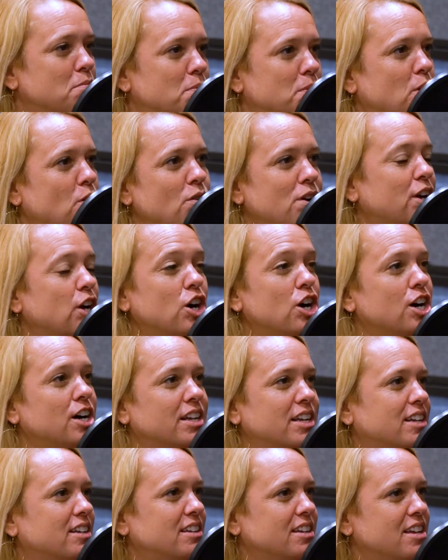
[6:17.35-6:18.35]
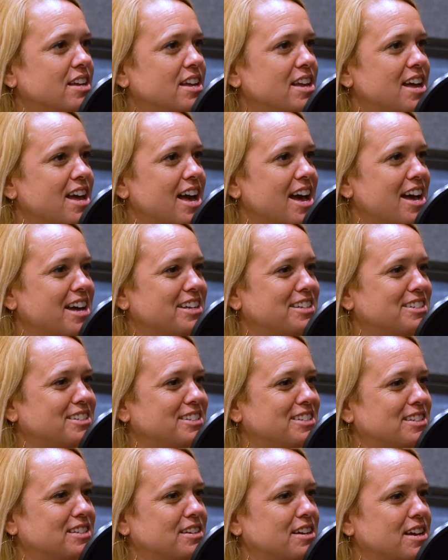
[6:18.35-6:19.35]
going on and
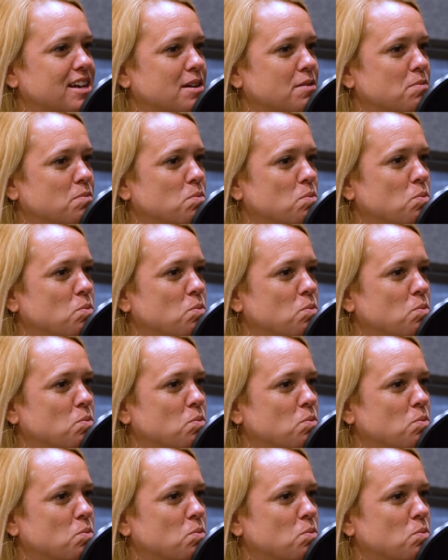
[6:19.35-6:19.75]
and uh,